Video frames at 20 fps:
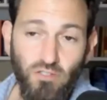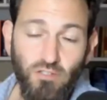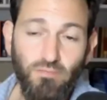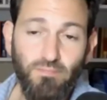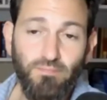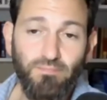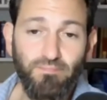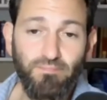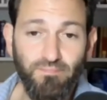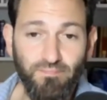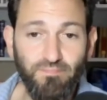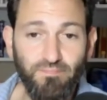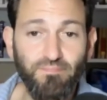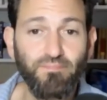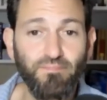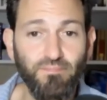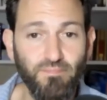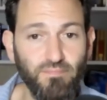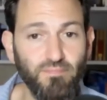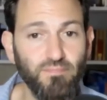good.
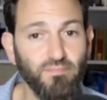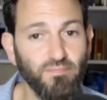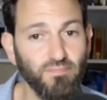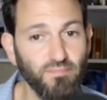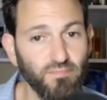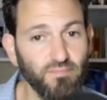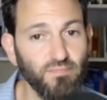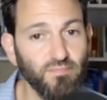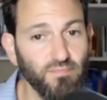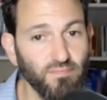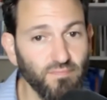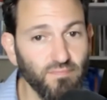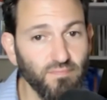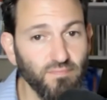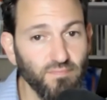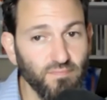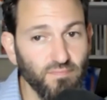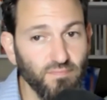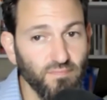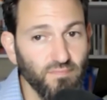And now they just put
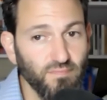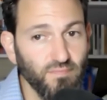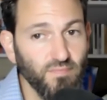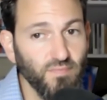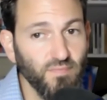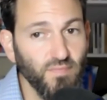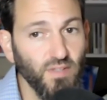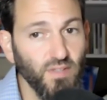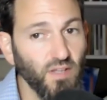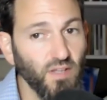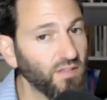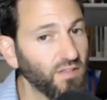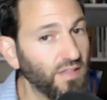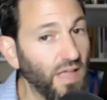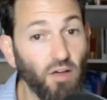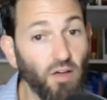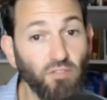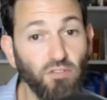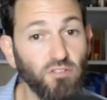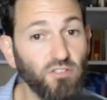powder in it.
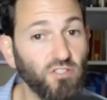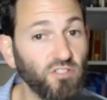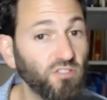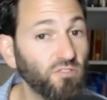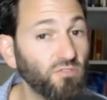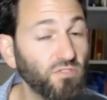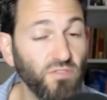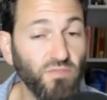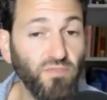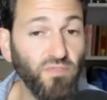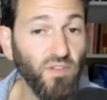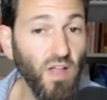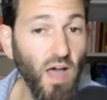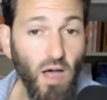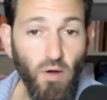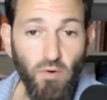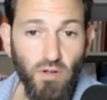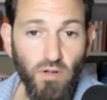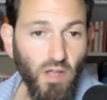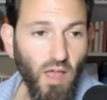Now they're just using
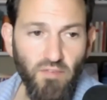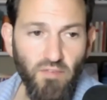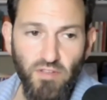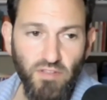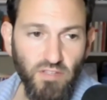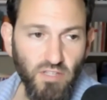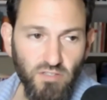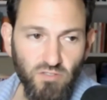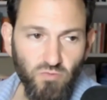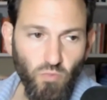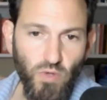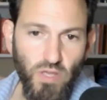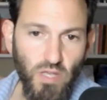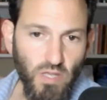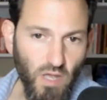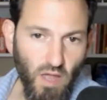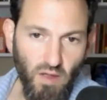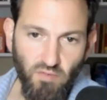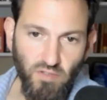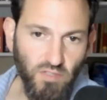flour. Everything's
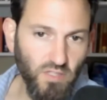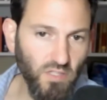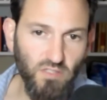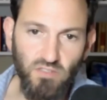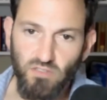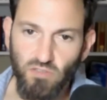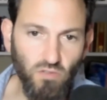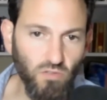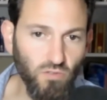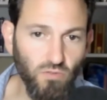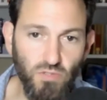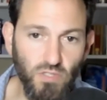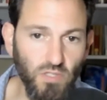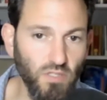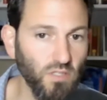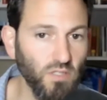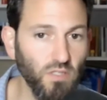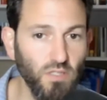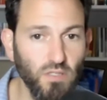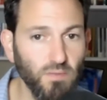wheat. Everything's
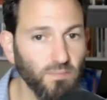gluten.